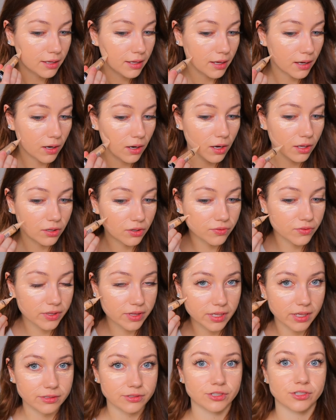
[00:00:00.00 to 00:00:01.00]
all over the
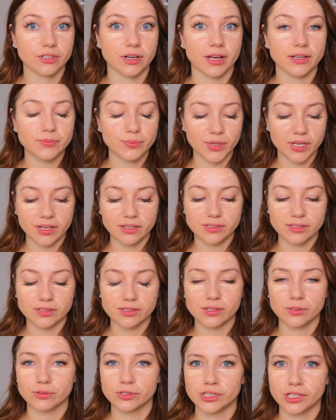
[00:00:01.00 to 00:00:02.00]
internet because it's
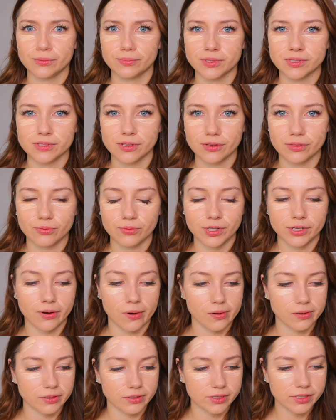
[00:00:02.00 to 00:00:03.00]
so cheap. It's like
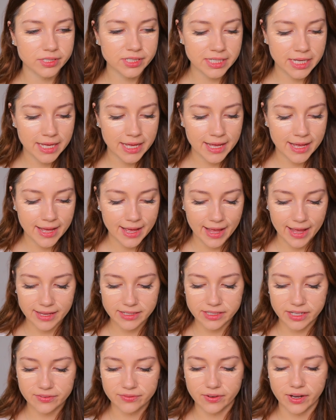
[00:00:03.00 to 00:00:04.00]
$3. And
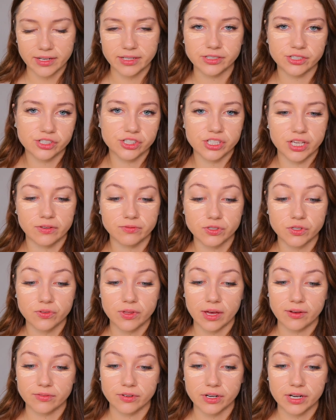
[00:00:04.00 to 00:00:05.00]
I find it just gives you
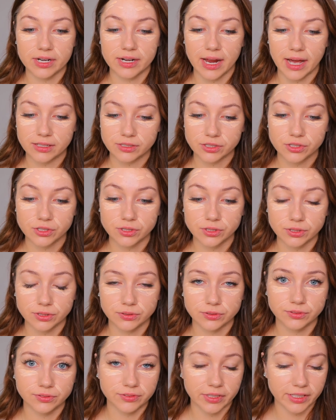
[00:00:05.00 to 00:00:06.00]
that very natural
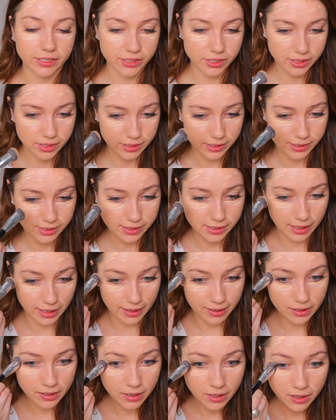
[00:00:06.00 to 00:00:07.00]
finish to the
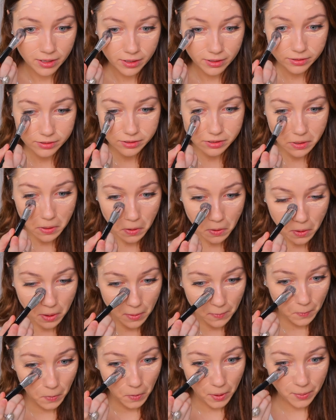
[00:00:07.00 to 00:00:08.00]
skin. So
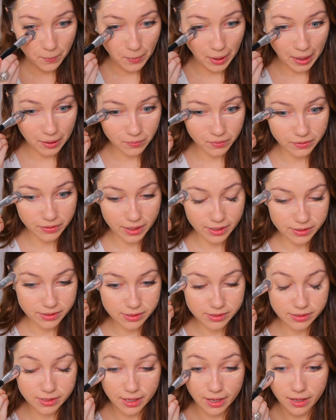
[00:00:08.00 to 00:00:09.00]
I'm going back with that
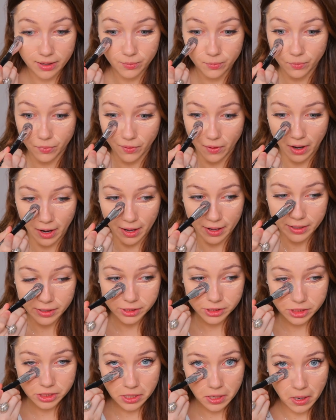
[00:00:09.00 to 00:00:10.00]
same
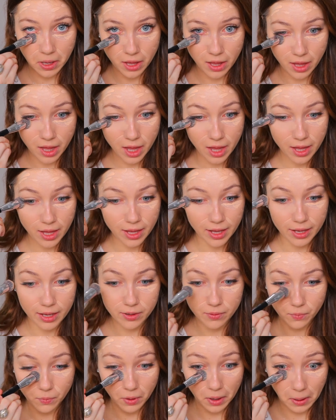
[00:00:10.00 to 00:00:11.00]
brush
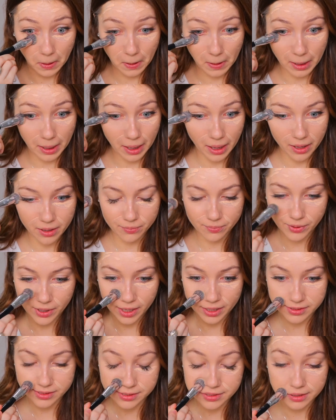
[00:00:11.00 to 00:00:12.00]
and really
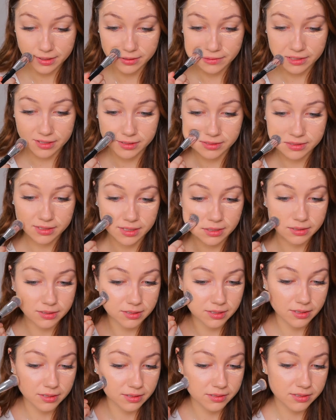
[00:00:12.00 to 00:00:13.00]
pressing this
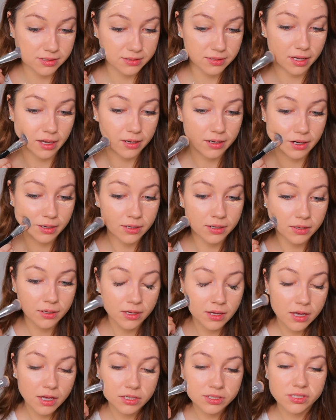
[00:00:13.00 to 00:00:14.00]
into the skin.
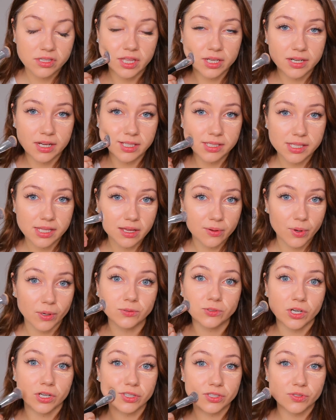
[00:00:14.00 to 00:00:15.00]
So the nice thing about
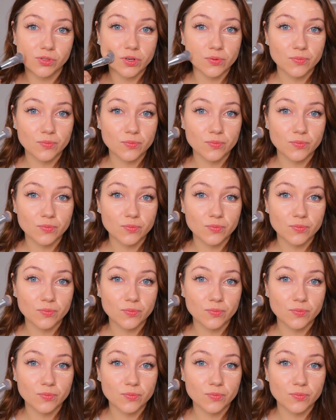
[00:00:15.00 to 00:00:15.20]
drugstore